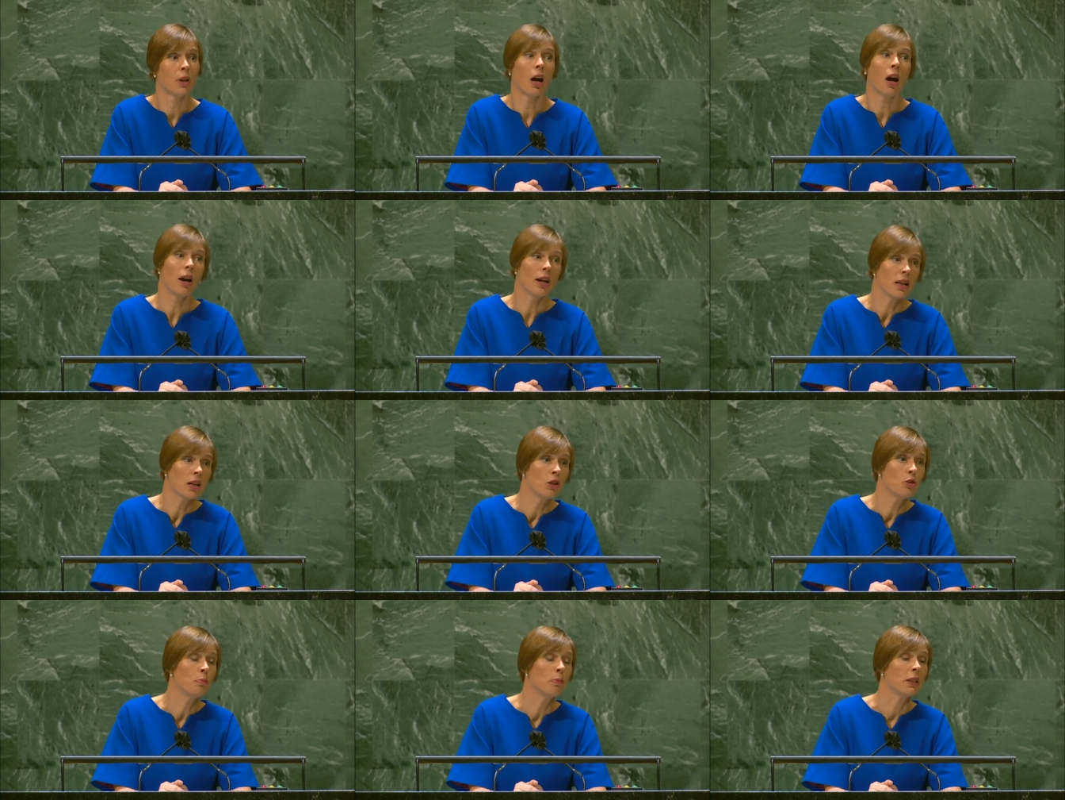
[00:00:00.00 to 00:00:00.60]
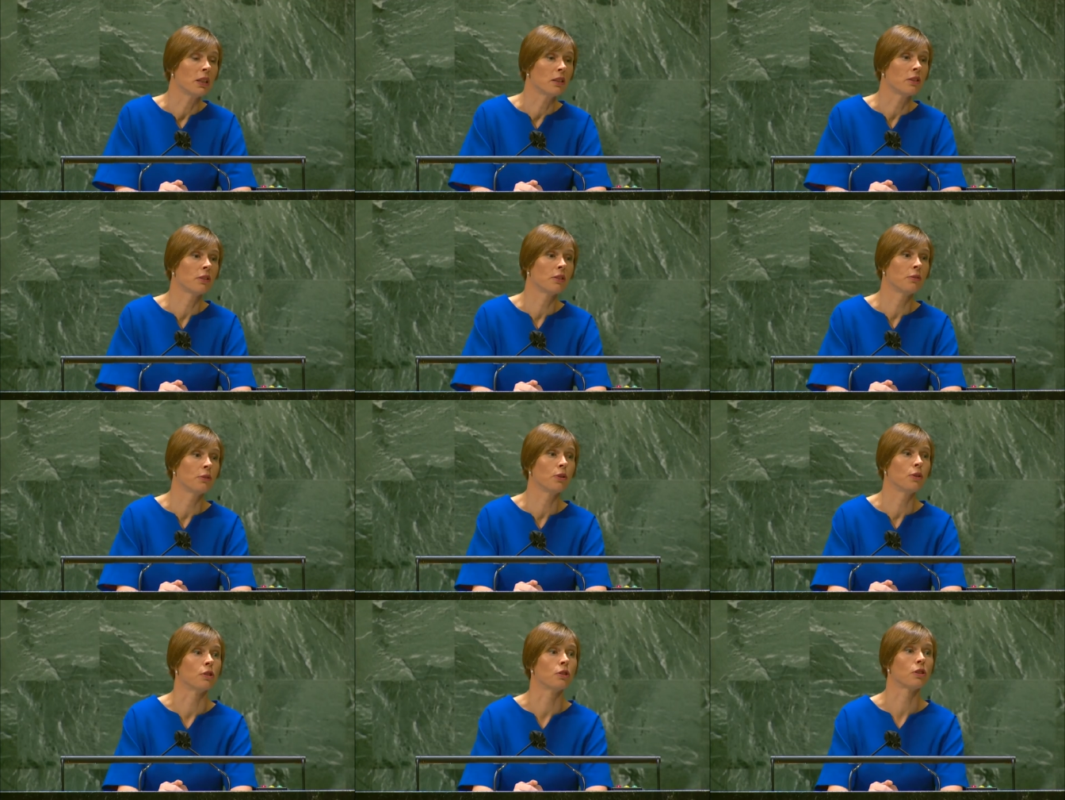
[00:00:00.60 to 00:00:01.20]
I hope it is the
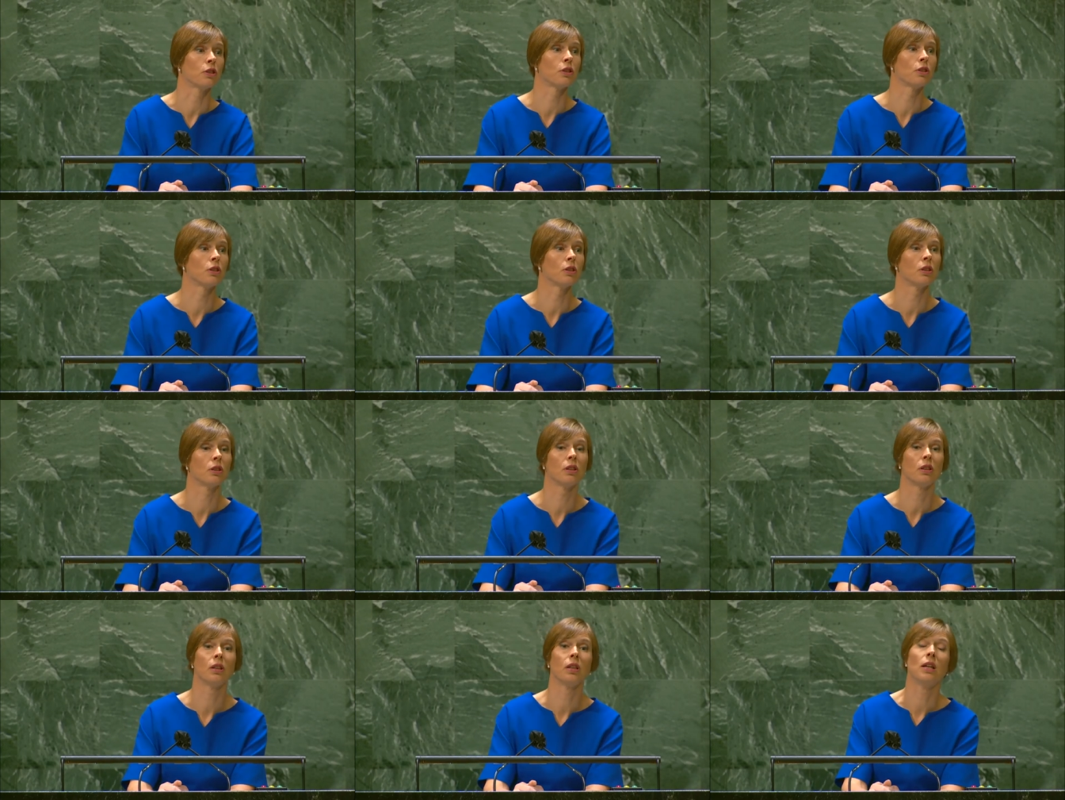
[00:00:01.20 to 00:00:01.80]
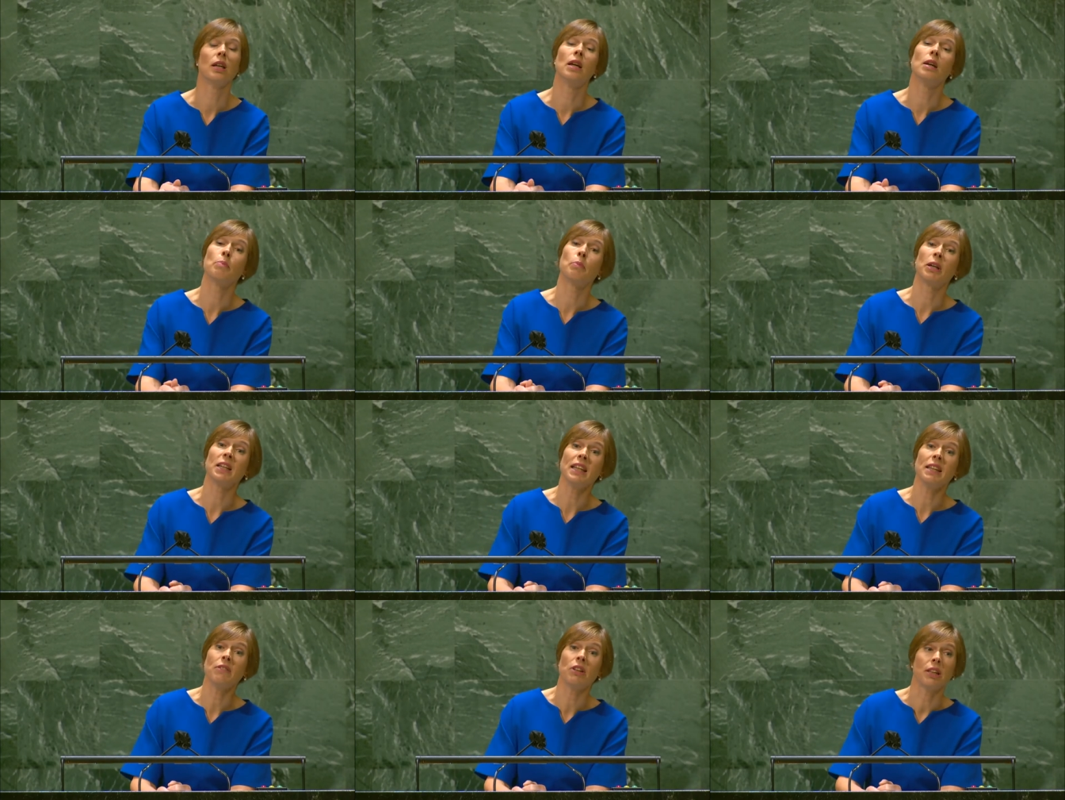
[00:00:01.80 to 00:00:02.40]
first,
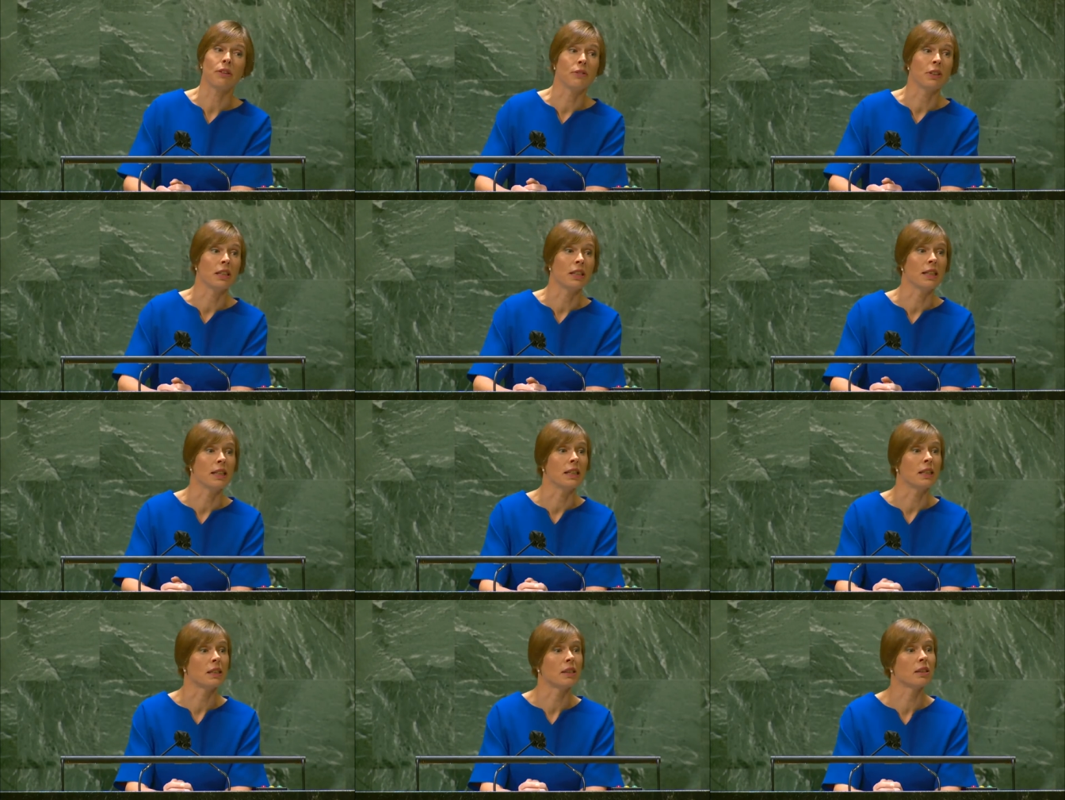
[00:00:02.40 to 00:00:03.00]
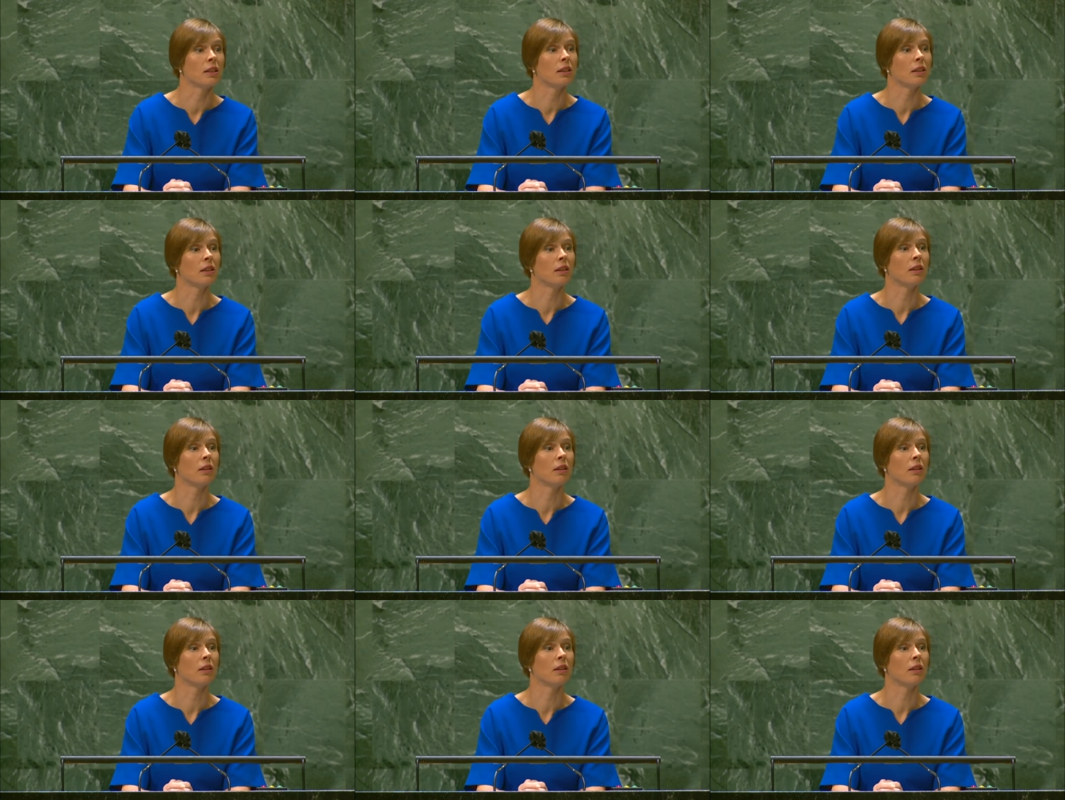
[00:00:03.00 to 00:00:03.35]
but even if it is,